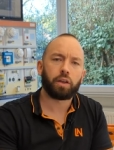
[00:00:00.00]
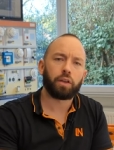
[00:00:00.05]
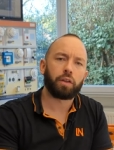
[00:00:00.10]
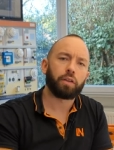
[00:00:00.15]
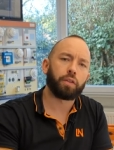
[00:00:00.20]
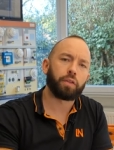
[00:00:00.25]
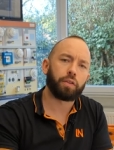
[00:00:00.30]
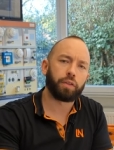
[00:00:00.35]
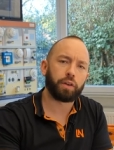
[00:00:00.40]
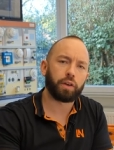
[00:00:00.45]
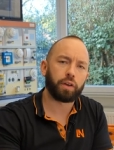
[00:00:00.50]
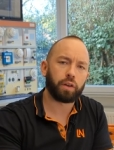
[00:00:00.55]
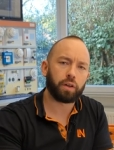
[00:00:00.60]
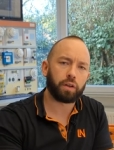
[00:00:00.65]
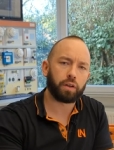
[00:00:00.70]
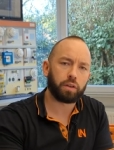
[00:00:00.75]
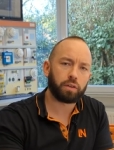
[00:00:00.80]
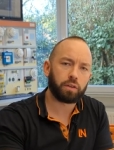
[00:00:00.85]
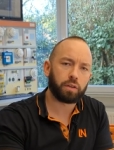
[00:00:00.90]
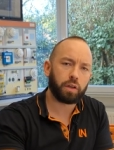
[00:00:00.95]

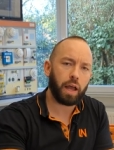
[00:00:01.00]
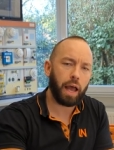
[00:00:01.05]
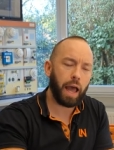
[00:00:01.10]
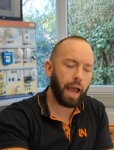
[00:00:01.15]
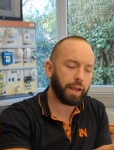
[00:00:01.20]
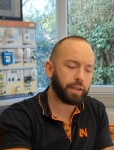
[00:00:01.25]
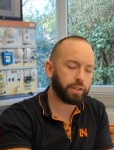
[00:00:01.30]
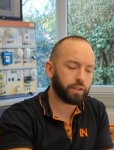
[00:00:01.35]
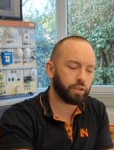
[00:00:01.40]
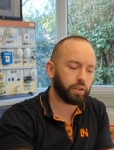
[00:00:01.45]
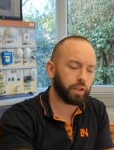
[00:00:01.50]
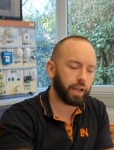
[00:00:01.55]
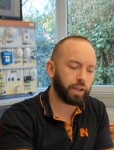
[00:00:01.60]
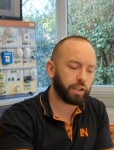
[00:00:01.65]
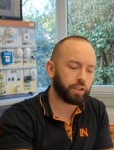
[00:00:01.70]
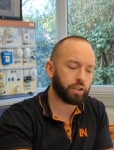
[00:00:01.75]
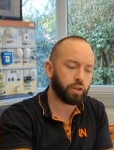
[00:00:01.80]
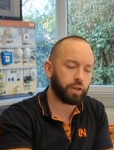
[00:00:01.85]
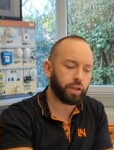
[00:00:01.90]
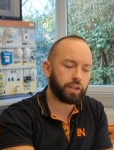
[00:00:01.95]
the
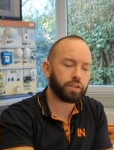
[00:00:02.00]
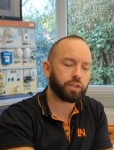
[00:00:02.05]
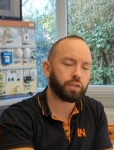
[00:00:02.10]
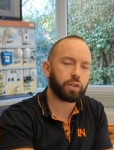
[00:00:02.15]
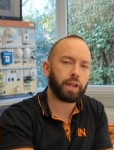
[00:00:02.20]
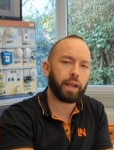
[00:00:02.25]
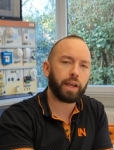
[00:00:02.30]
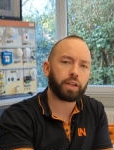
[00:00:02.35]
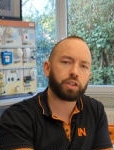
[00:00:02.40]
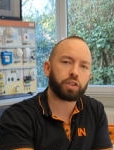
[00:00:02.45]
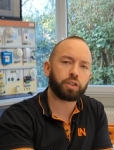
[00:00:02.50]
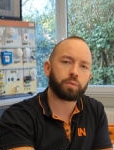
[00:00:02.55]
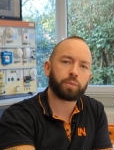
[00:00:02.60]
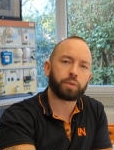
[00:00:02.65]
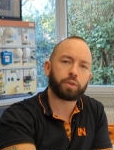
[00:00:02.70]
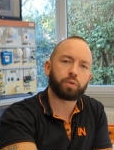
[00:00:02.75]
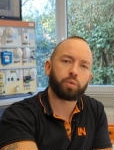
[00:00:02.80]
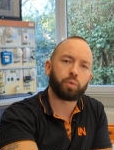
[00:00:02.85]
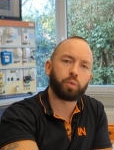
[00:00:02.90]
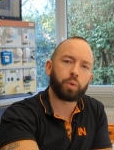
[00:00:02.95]
isolation or insulation
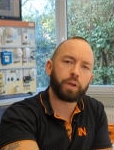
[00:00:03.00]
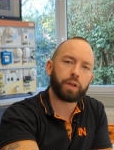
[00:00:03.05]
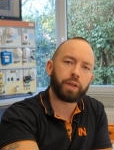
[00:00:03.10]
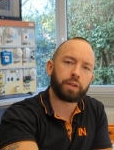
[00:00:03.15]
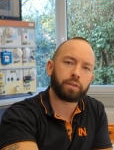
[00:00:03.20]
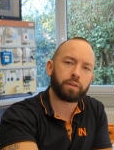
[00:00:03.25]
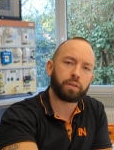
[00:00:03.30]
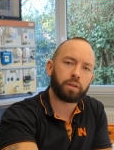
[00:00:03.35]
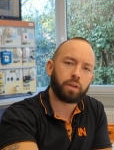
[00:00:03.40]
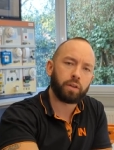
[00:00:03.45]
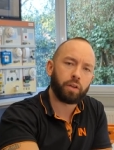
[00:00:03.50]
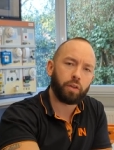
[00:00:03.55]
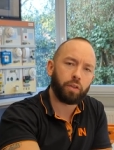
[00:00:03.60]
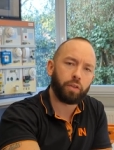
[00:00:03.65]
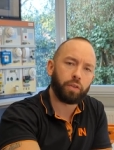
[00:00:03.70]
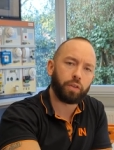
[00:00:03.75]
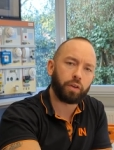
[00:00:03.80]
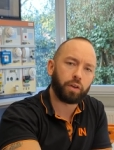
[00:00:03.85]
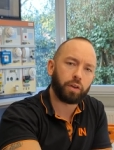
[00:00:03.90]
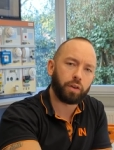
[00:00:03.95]
between
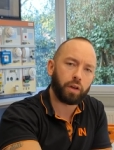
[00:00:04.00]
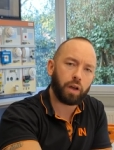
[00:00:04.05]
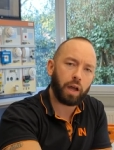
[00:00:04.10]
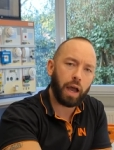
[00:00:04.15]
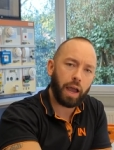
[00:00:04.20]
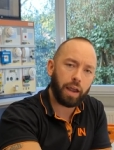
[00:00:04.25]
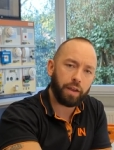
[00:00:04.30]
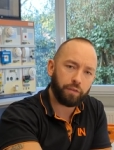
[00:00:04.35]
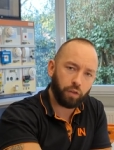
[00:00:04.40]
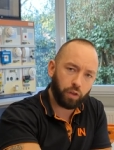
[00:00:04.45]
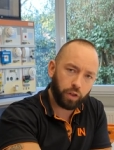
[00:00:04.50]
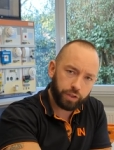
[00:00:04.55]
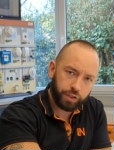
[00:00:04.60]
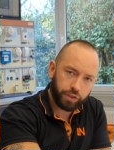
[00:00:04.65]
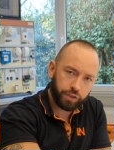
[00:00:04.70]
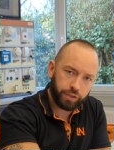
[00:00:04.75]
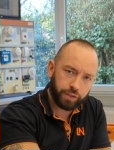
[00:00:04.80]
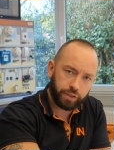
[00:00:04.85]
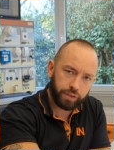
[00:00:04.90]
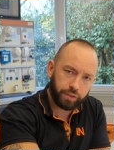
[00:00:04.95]
the high
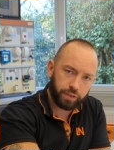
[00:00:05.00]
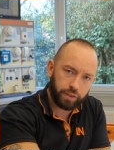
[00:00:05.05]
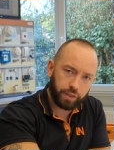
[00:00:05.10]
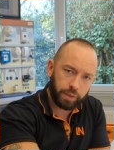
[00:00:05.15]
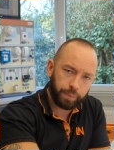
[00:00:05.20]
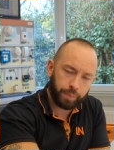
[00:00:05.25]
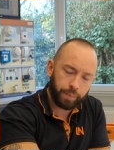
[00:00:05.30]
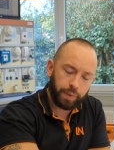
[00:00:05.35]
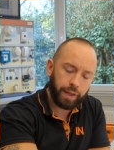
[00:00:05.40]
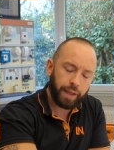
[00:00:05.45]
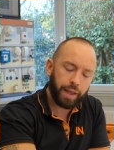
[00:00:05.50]
voltage system